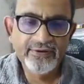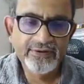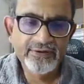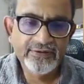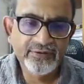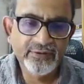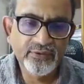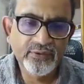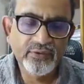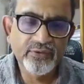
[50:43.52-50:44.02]

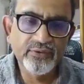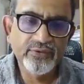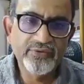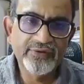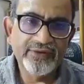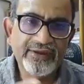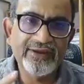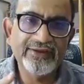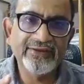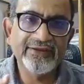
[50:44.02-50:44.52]
So
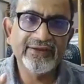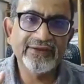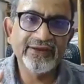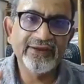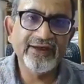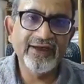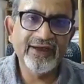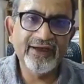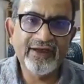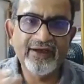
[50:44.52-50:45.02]
these are the
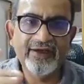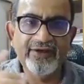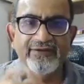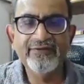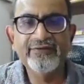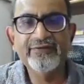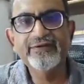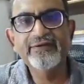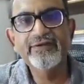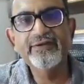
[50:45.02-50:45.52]

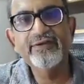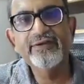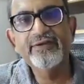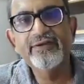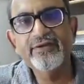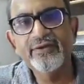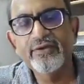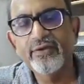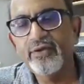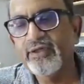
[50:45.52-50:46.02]
guidelines.
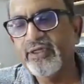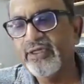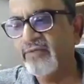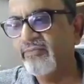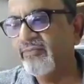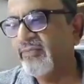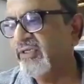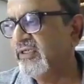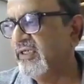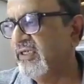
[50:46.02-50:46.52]
Now
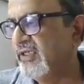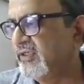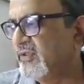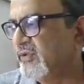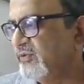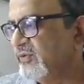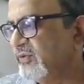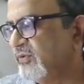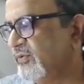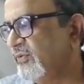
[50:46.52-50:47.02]
let me take
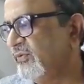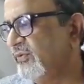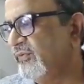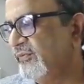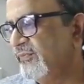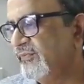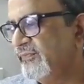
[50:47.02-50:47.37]
you through.